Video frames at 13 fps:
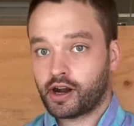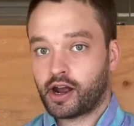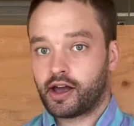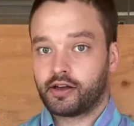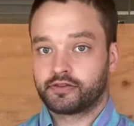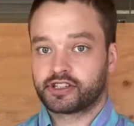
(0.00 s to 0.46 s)

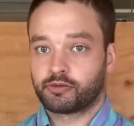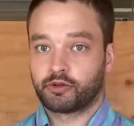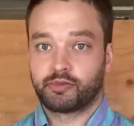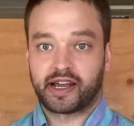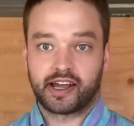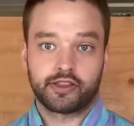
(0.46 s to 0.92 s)
of some of
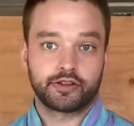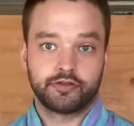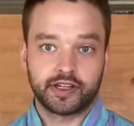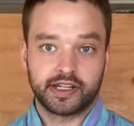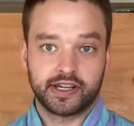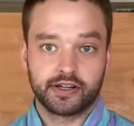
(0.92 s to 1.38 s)
my other
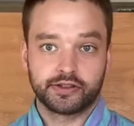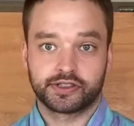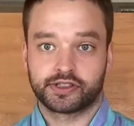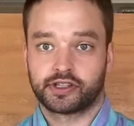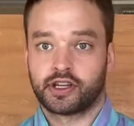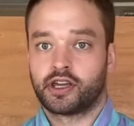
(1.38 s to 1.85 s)
videos